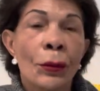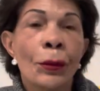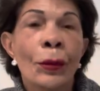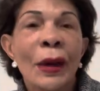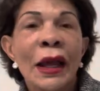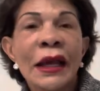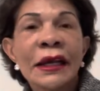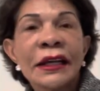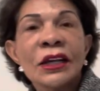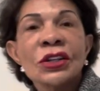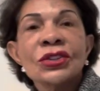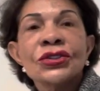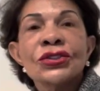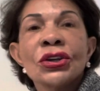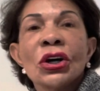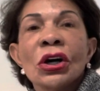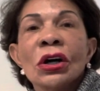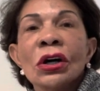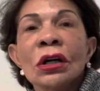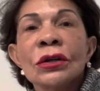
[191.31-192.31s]
making
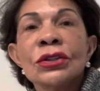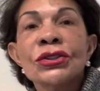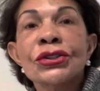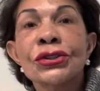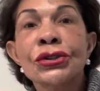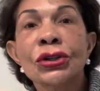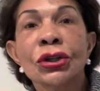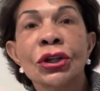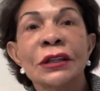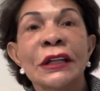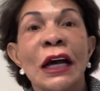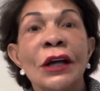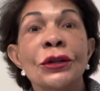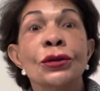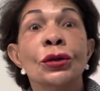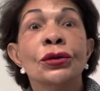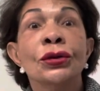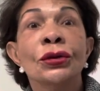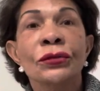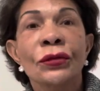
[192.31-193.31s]
sure
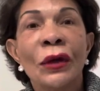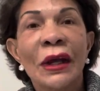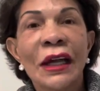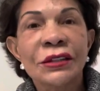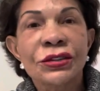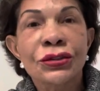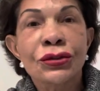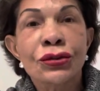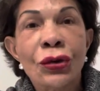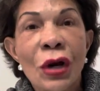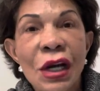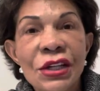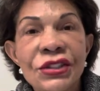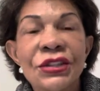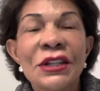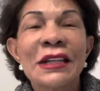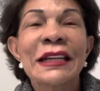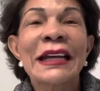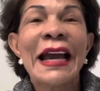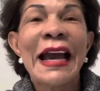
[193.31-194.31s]
that you do
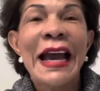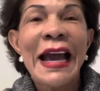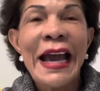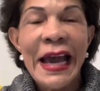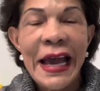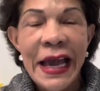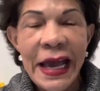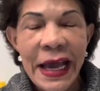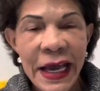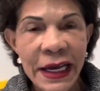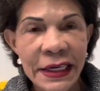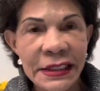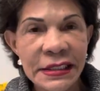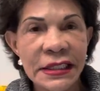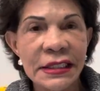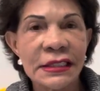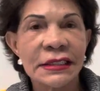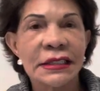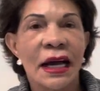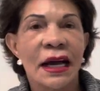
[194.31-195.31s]
stretching
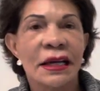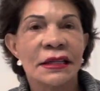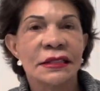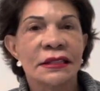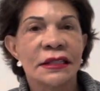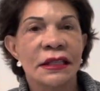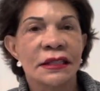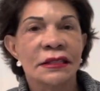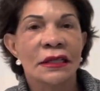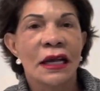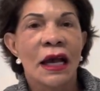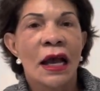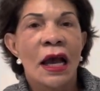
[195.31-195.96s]
exercises.